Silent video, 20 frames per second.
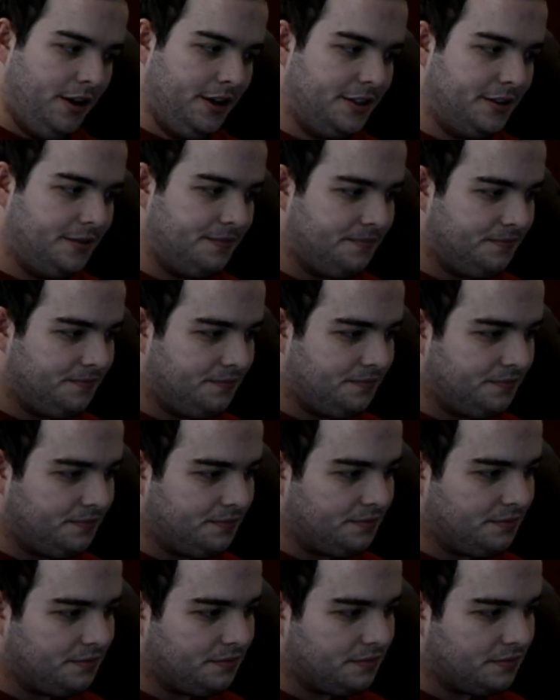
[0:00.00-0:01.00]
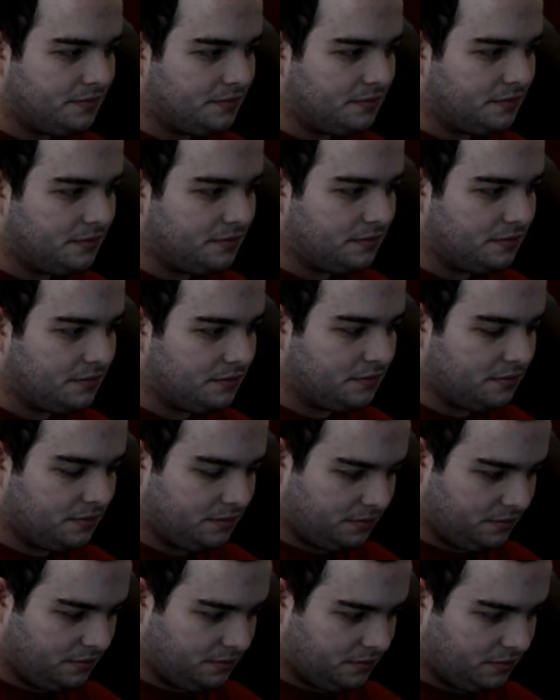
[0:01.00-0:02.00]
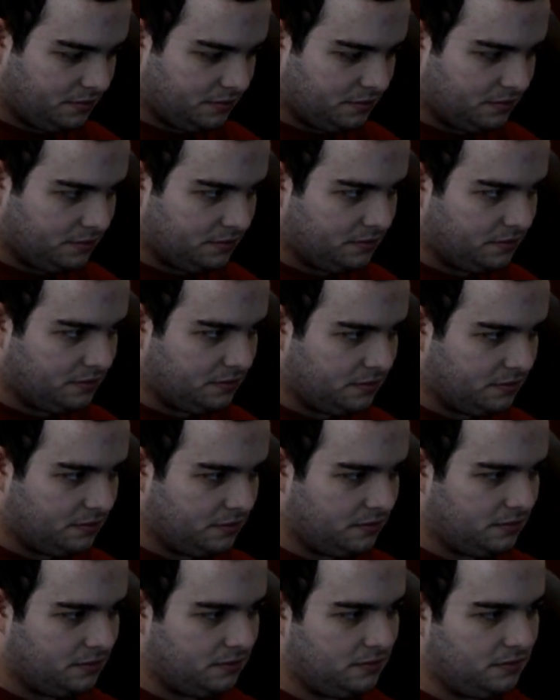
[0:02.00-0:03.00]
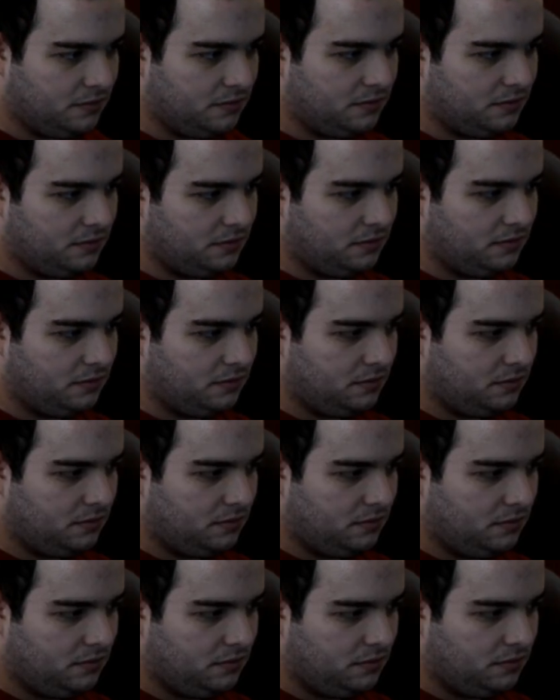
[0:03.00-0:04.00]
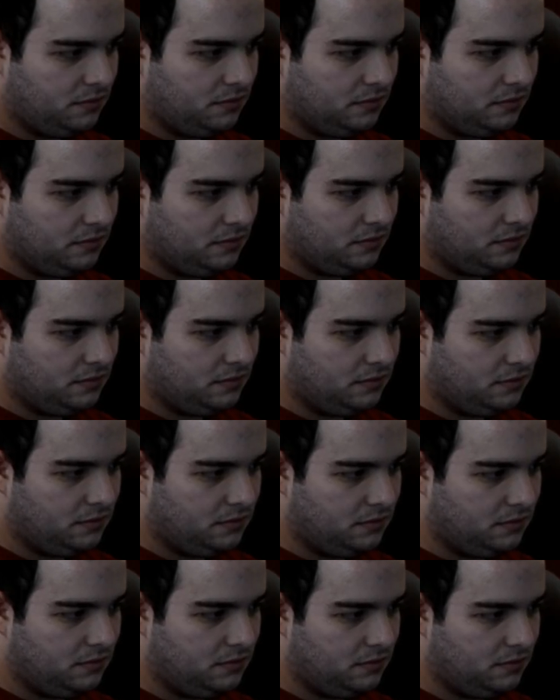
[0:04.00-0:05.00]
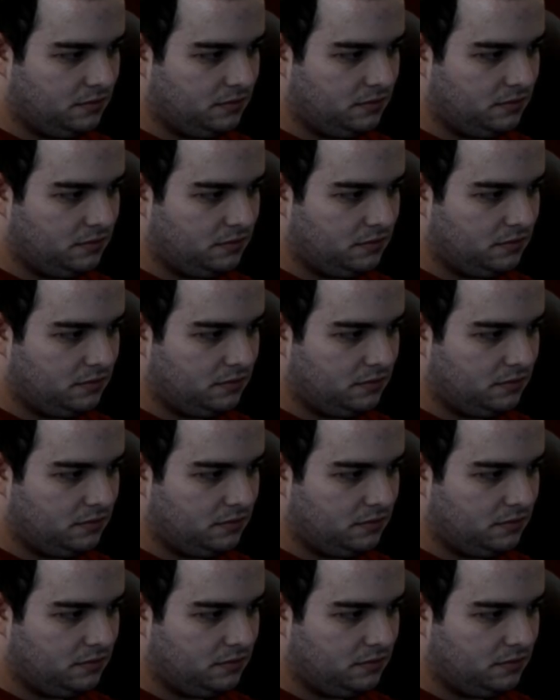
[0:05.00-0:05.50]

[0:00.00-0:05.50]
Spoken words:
(not speaking)